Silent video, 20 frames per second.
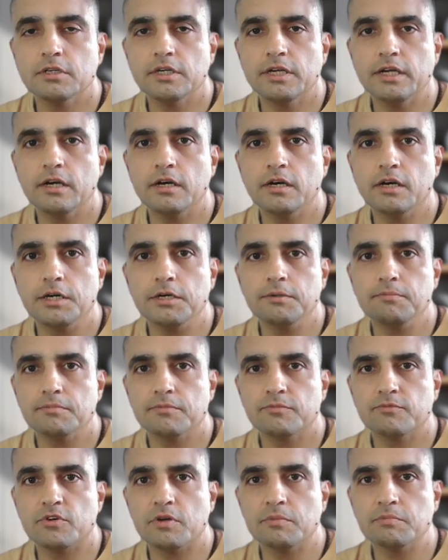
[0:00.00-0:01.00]

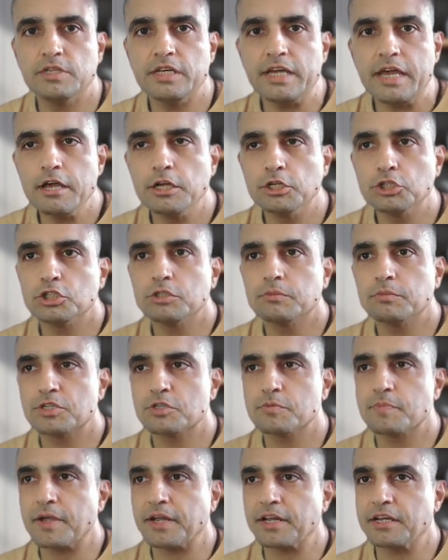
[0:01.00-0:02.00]
the agent
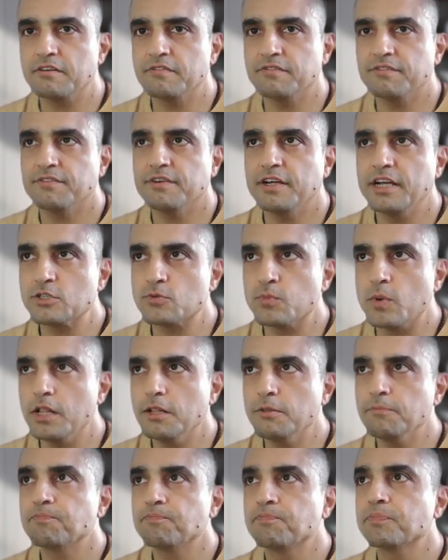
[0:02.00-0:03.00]
perspective as
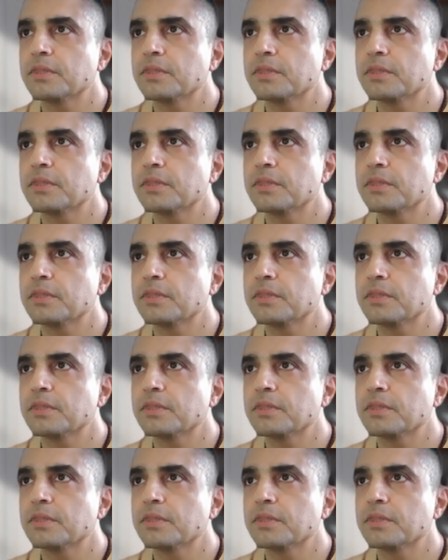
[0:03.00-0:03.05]
well.